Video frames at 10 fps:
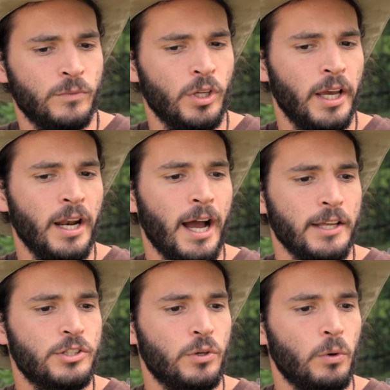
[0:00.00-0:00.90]
In high
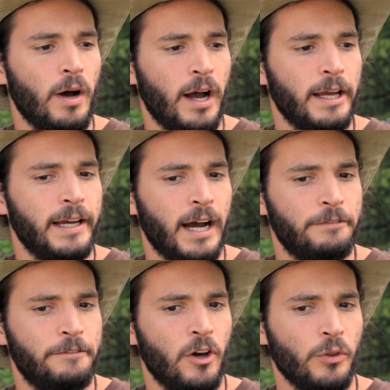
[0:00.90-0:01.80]
school, I
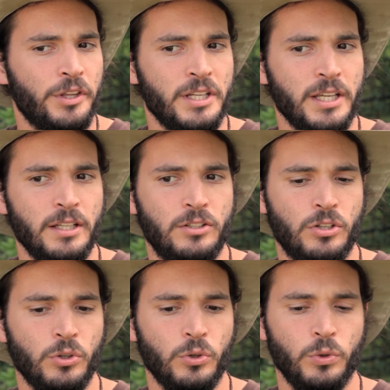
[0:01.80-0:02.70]
felt the need
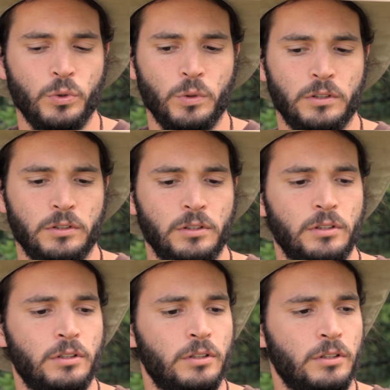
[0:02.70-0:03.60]
to,
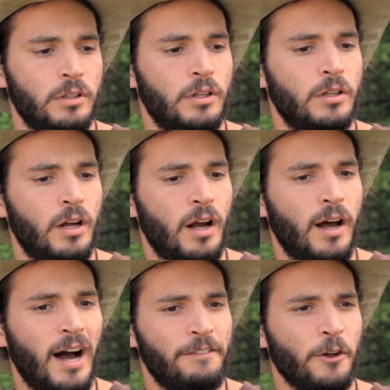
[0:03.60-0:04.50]

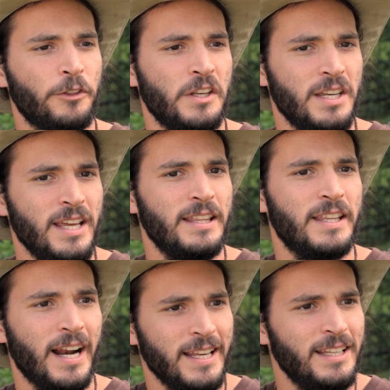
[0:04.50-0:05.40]

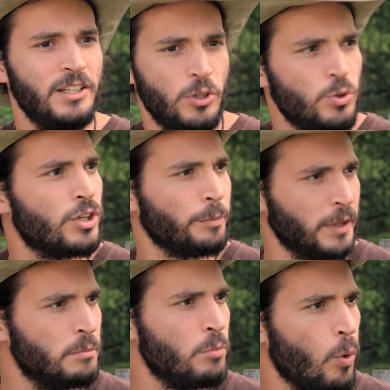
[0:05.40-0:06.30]
that I needed to do
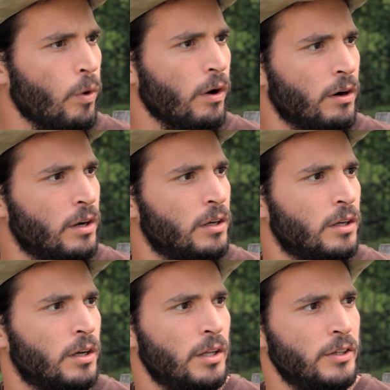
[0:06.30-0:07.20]
something more.
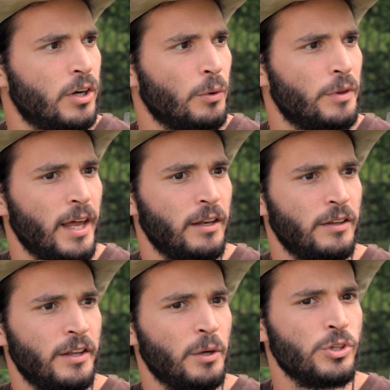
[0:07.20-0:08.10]
You know, that
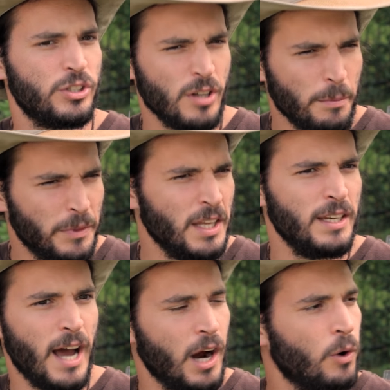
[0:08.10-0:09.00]
there was something
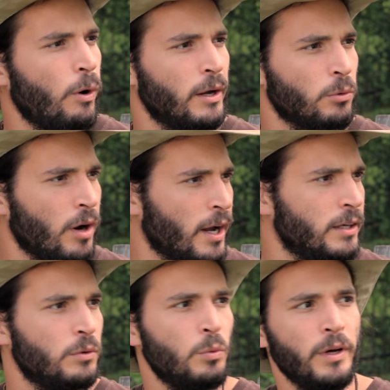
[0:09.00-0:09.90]
not quite right
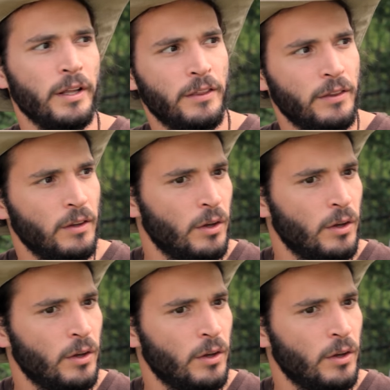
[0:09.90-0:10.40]
with